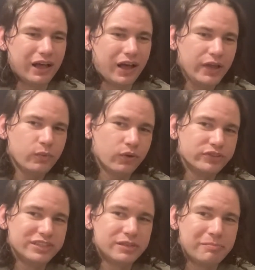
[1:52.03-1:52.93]
I
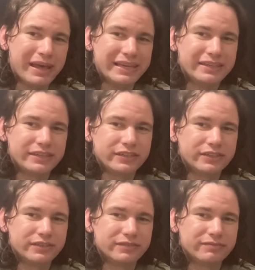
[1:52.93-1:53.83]
wanted to make
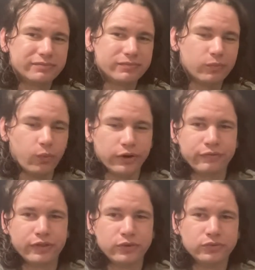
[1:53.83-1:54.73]
one
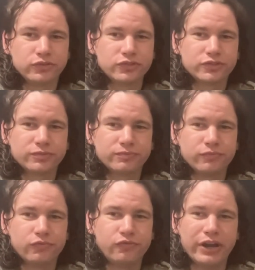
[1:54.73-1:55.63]
of those
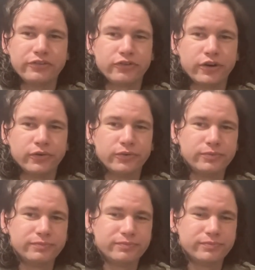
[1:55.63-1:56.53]

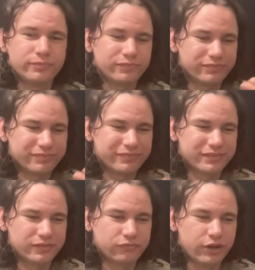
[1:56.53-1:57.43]
retro
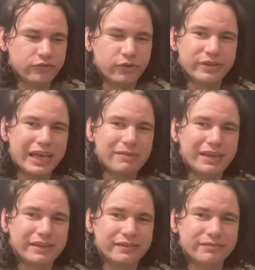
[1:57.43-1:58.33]

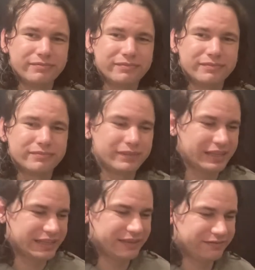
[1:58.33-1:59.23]
gaming,
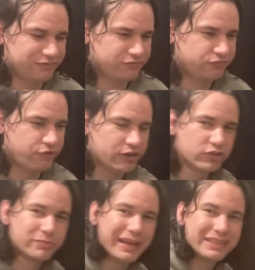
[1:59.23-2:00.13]
like
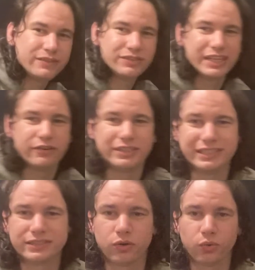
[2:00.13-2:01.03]
retrospective
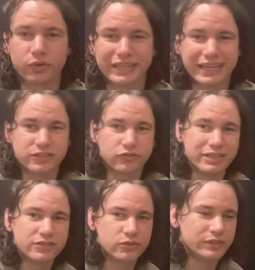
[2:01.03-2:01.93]
series that all the kids are
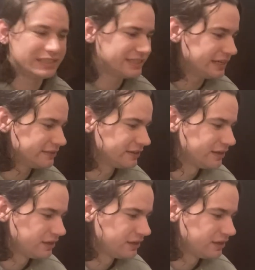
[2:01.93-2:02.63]
into these days.